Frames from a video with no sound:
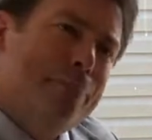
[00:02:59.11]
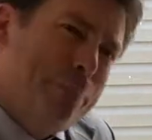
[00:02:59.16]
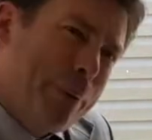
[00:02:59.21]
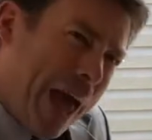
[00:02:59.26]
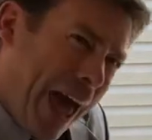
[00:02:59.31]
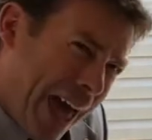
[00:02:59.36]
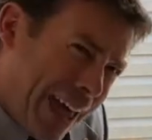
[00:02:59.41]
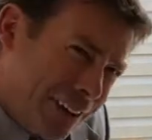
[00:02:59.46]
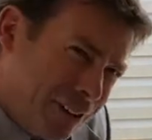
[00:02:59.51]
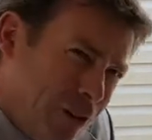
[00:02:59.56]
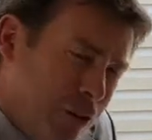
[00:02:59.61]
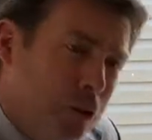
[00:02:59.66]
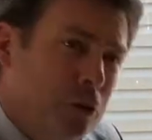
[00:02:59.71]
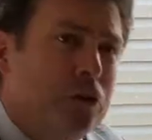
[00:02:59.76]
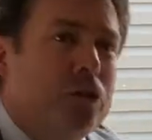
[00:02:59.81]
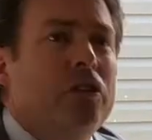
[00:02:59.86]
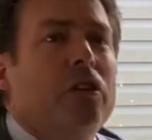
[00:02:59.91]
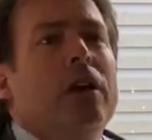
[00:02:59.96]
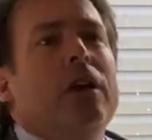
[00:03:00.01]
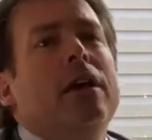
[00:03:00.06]
Bad
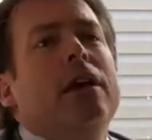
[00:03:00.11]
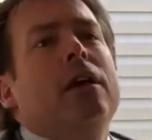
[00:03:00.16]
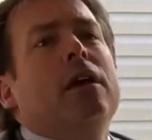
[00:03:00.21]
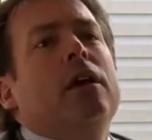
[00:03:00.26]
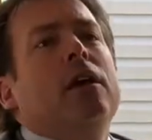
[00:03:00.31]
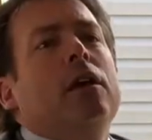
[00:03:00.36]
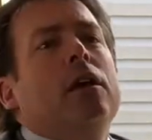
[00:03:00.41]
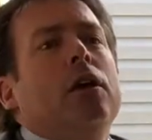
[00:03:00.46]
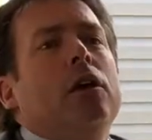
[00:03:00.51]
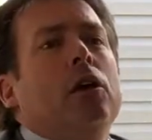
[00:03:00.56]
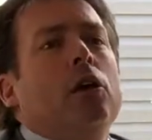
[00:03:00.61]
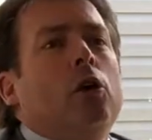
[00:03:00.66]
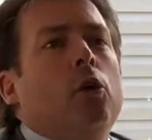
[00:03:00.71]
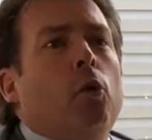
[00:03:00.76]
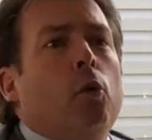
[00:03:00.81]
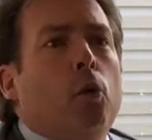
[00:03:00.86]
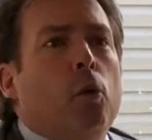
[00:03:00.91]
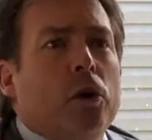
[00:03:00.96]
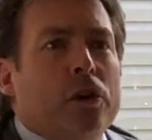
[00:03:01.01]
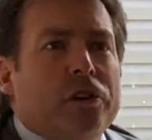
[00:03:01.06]
news, we're